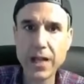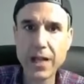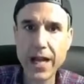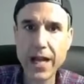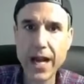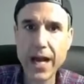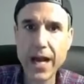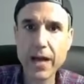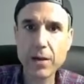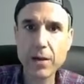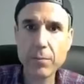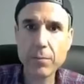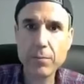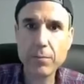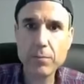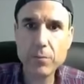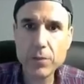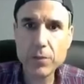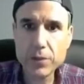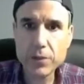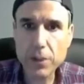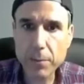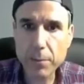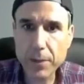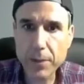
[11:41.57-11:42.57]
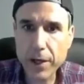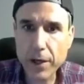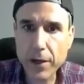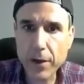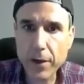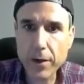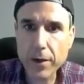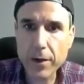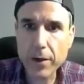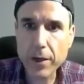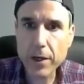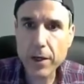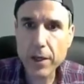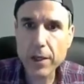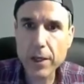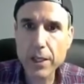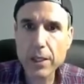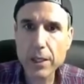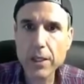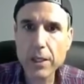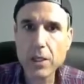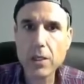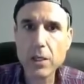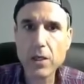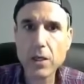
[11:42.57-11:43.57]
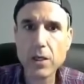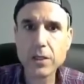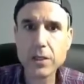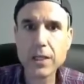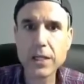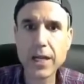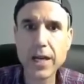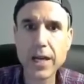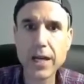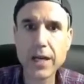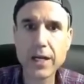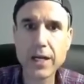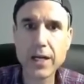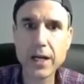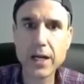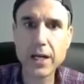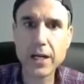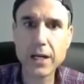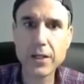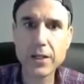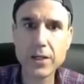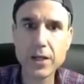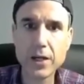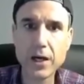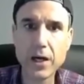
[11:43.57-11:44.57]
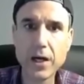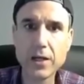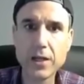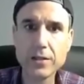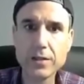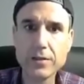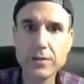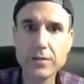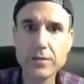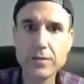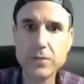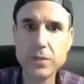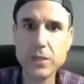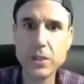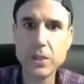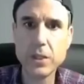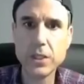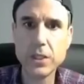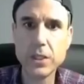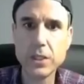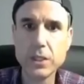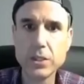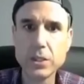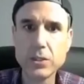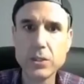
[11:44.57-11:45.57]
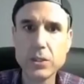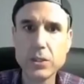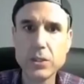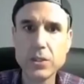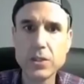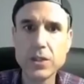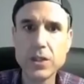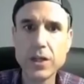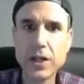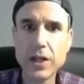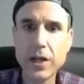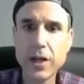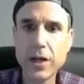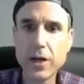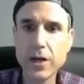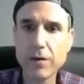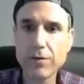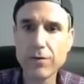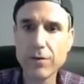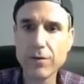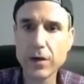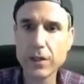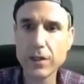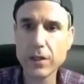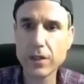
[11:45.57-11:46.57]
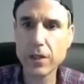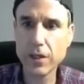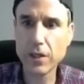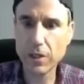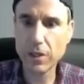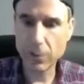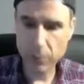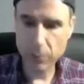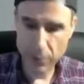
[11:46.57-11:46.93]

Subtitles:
It's in the atom. It's up here. Okay, duh. So it's in there. Fuck.